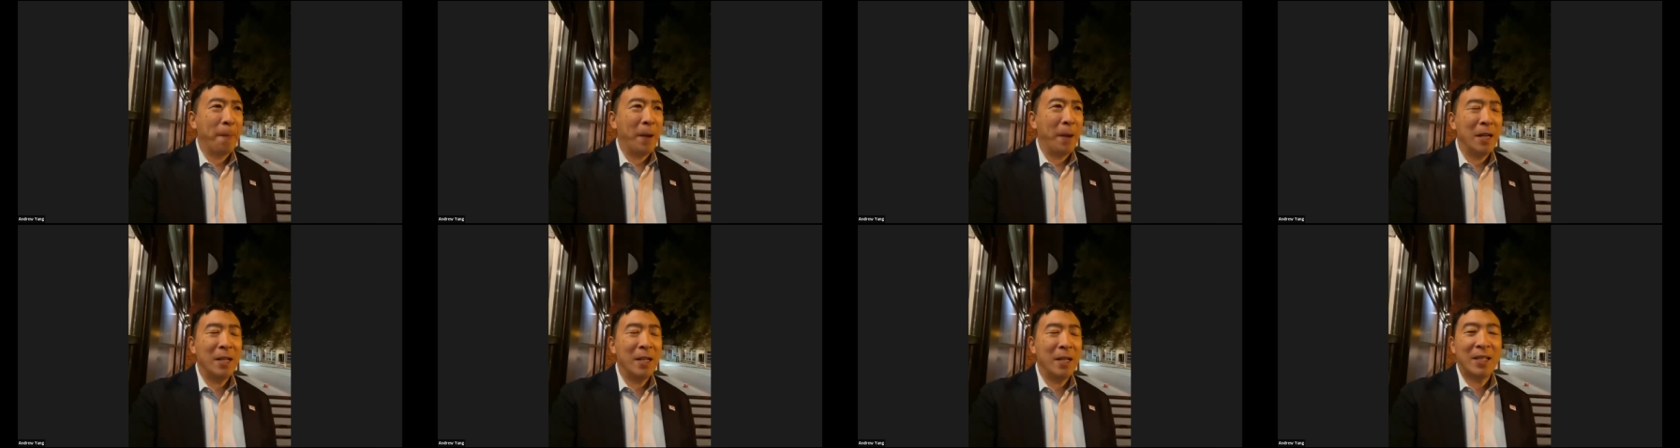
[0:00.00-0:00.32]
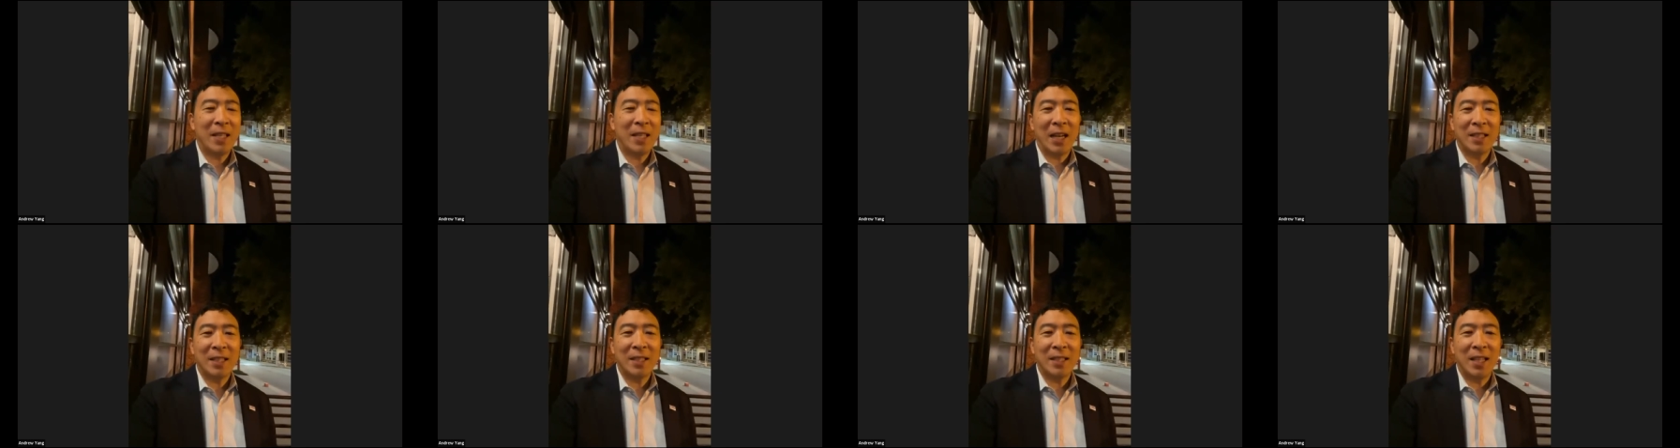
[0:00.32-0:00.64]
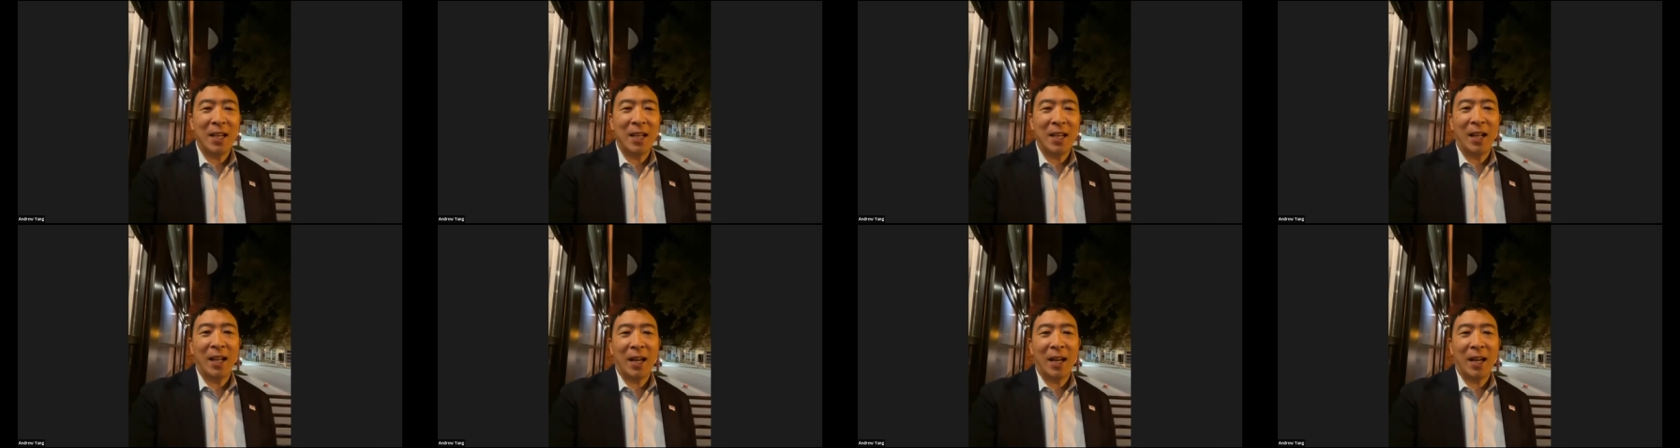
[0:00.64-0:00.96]

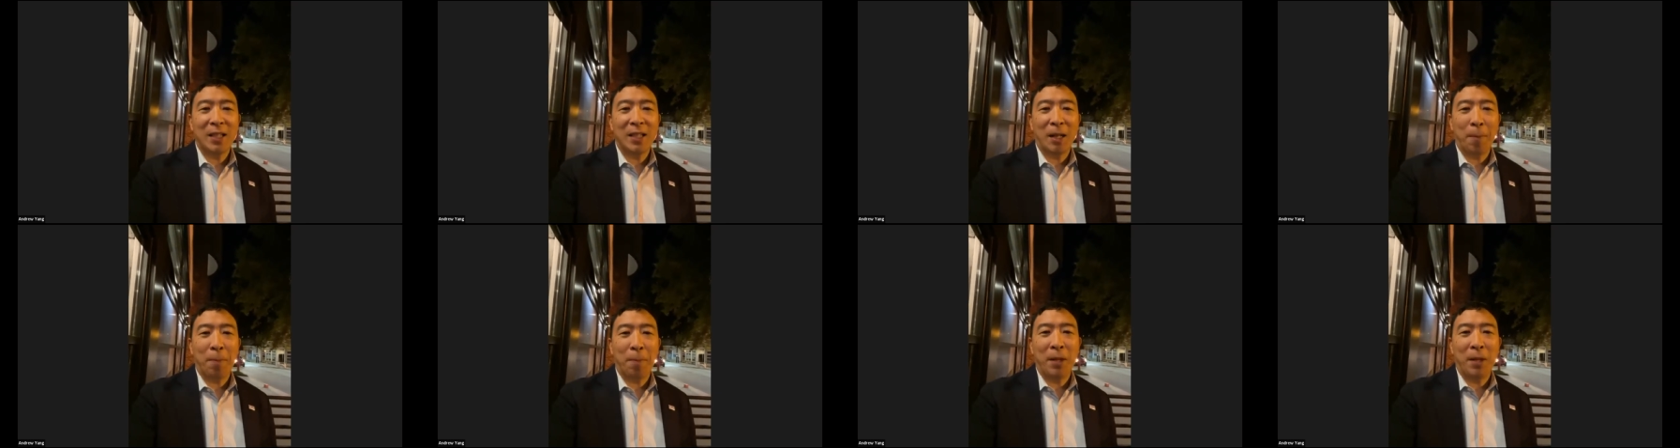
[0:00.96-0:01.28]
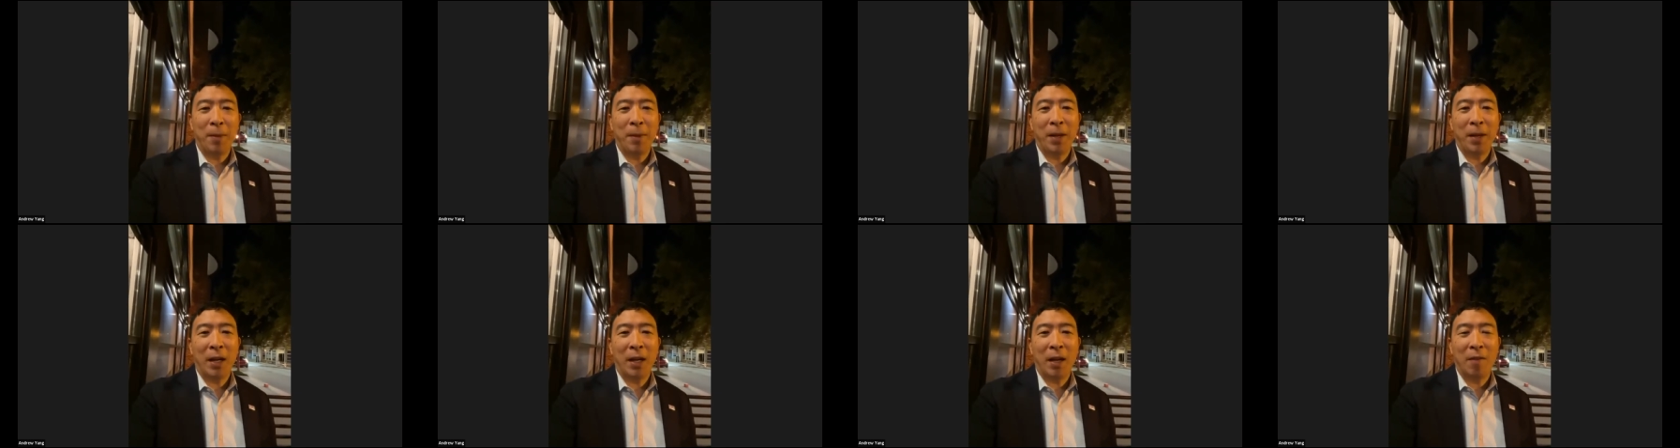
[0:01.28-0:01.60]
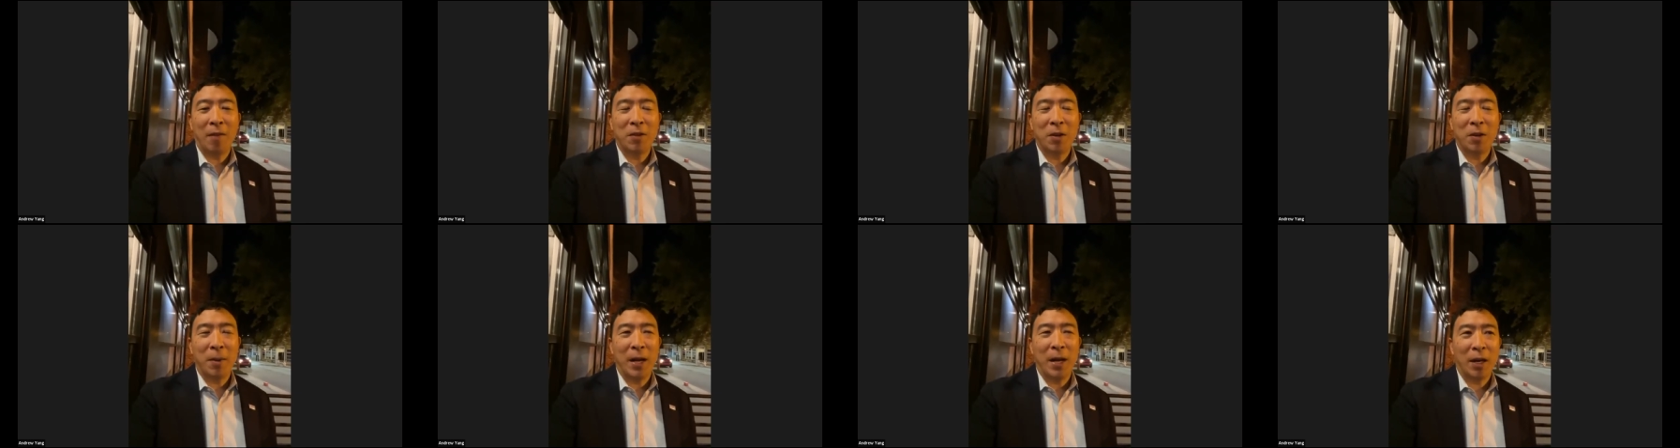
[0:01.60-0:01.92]
unsexy, like it's the plumbing of
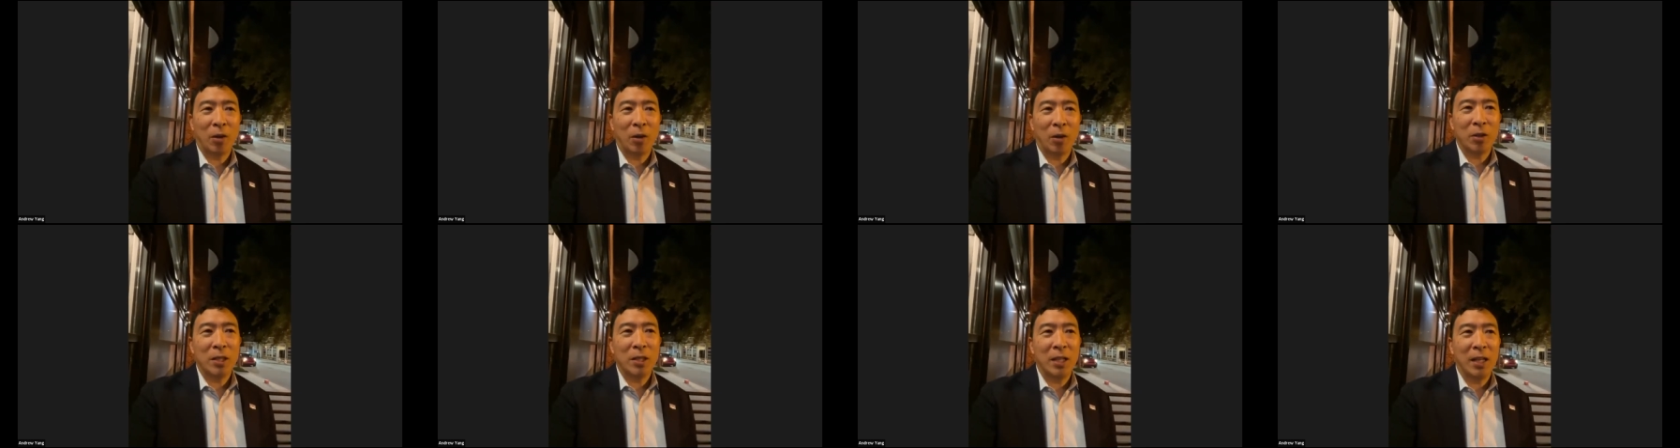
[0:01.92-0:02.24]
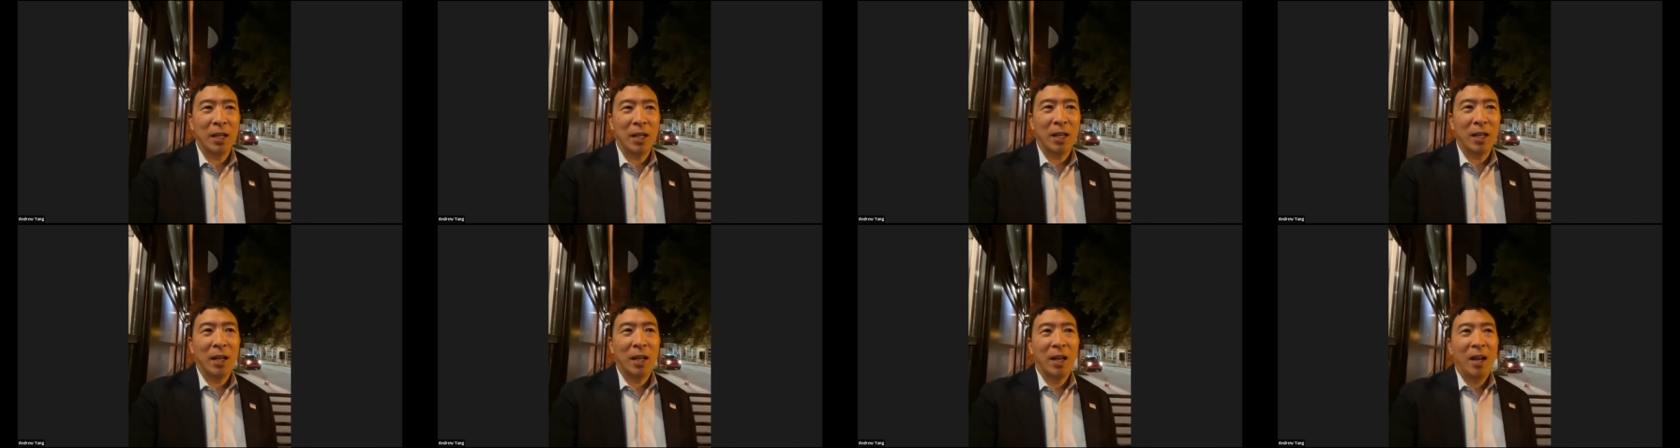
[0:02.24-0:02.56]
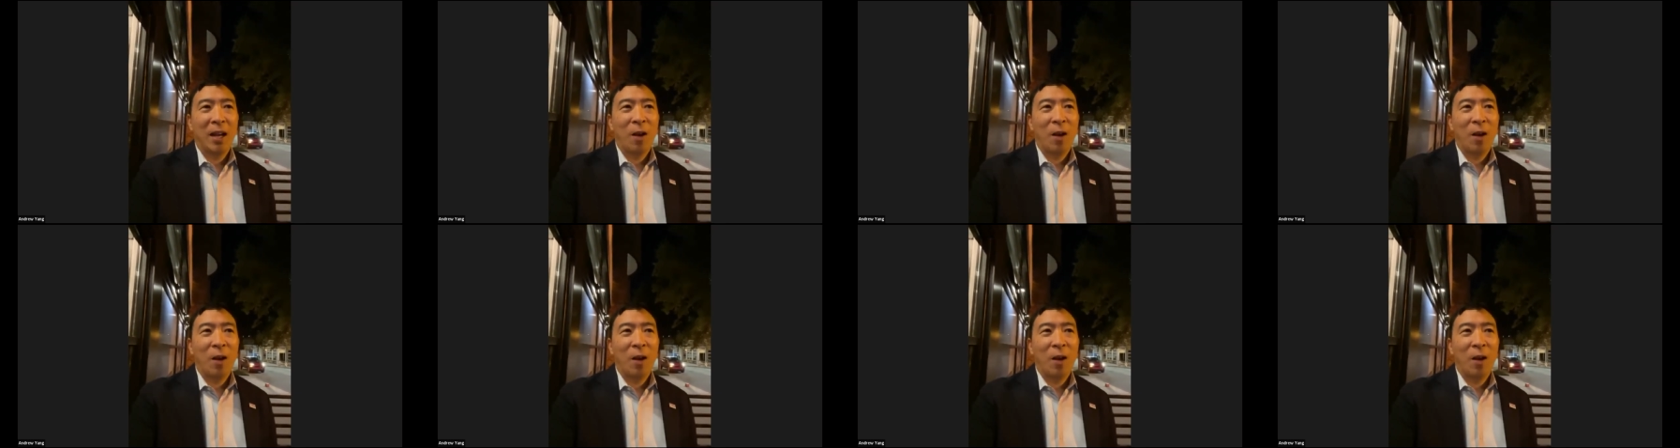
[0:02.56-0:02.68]
democracy.